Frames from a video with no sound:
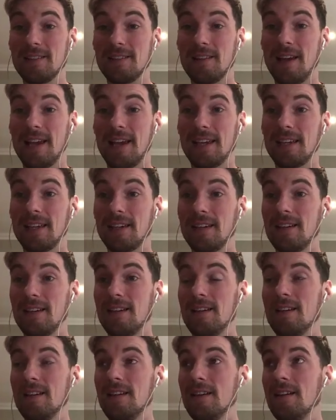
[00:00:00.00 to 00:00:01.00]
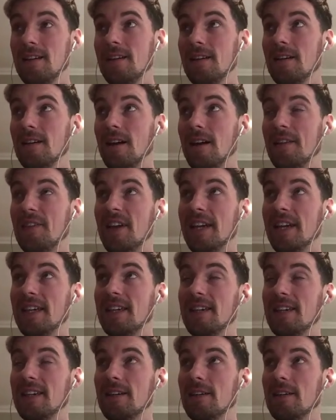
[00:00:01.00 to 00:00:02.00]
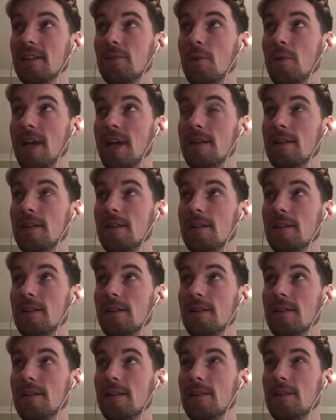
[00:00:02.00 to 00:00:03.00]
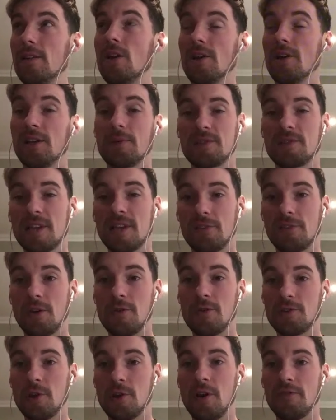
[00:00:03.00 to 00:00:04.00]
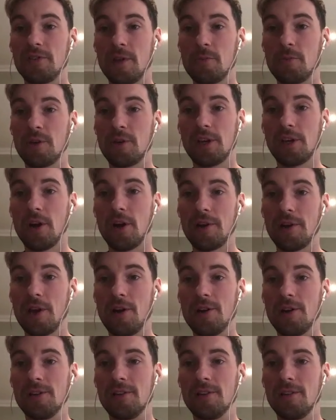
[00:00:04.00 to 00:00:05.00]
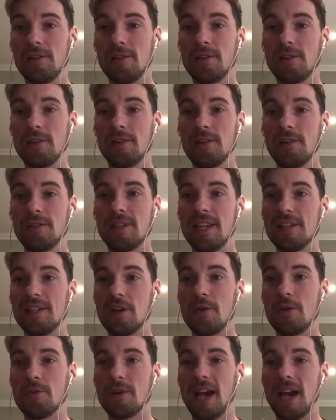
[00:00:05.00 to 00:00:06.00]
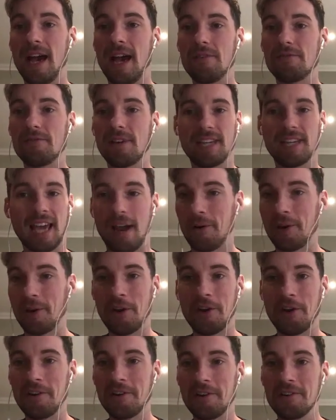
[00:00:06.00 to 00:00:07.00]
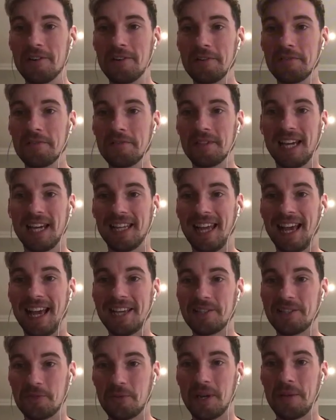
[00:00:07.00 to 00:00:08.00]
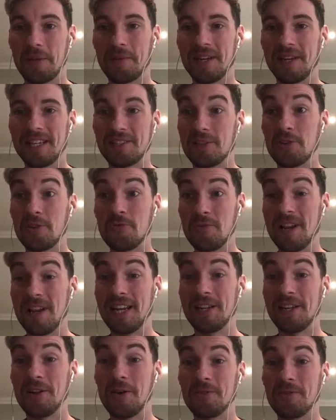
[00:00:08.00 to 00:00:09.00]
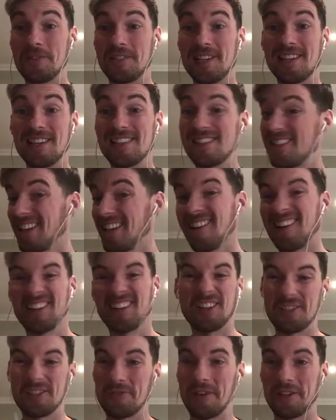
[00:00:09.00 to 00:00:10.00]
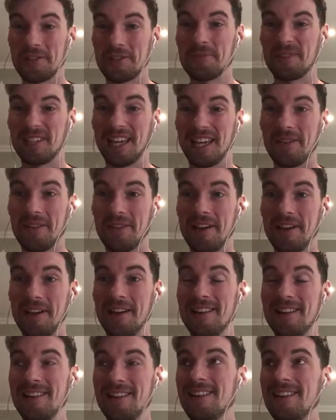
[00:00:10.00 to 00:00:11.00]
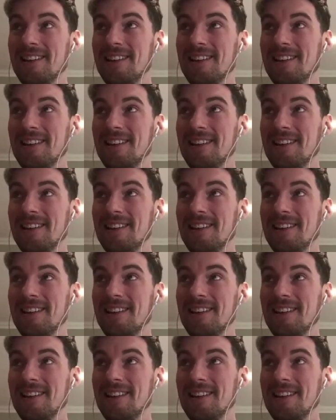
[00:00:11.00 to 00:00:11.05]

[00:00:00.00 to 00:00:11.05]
Like, I think when Cunningham South goes off and they bring Curry on, they don't have a carrier for that last 20 minutes, and you really notice it. So they kind of got to figure something out there.